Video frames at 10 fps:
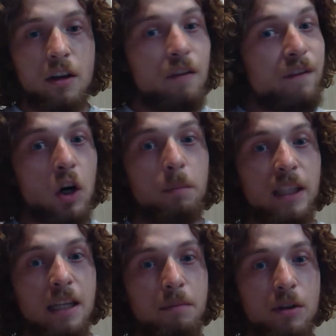
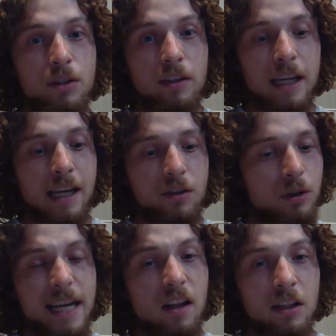verbally abuse their kids or
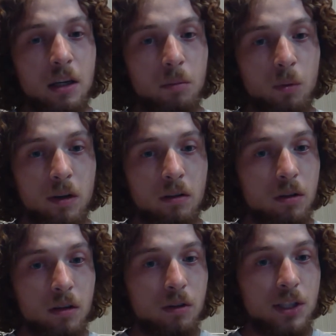yell at them
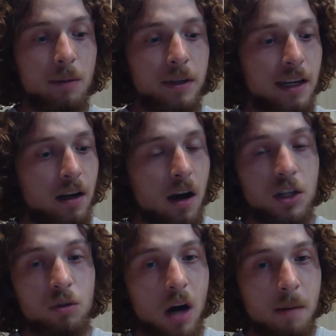or something and
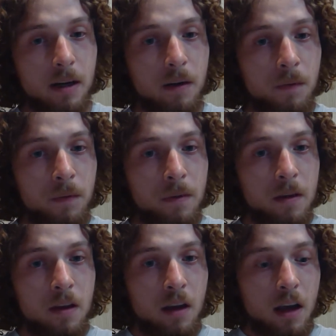cause trauma.
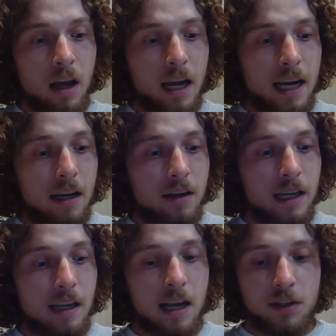
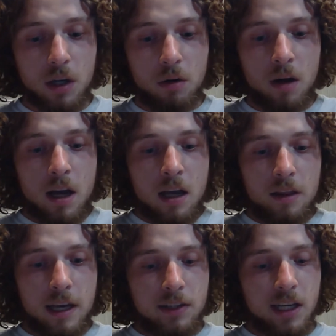And so
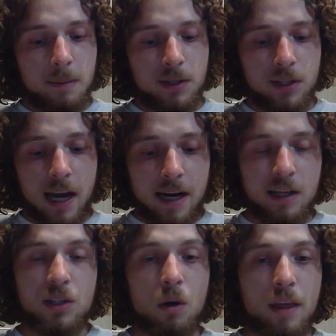they set up
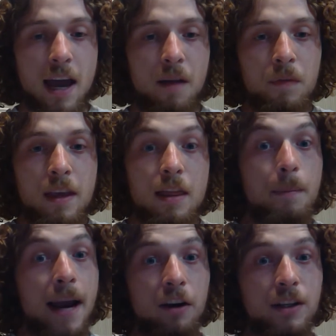society so that the
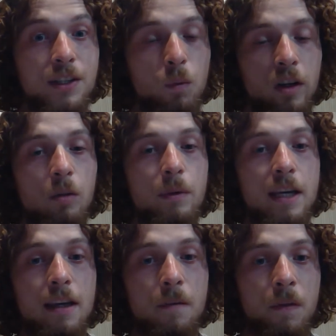parents will
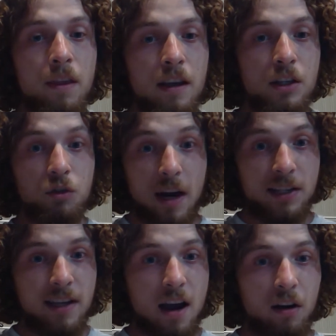be
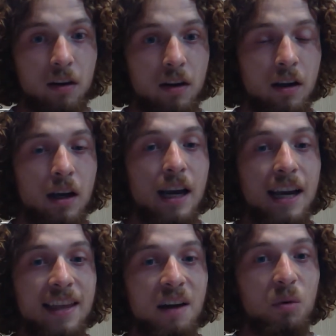stressed out
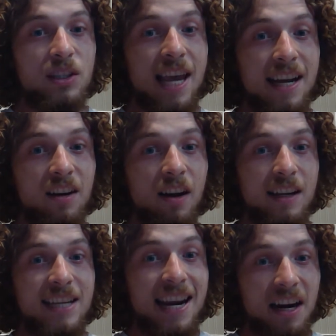and that will take it
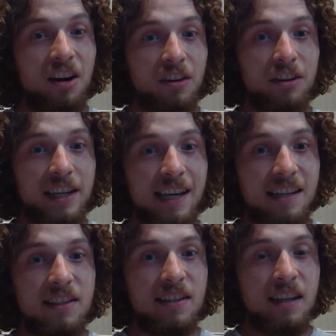out on their
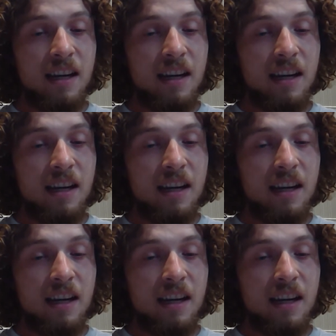kids.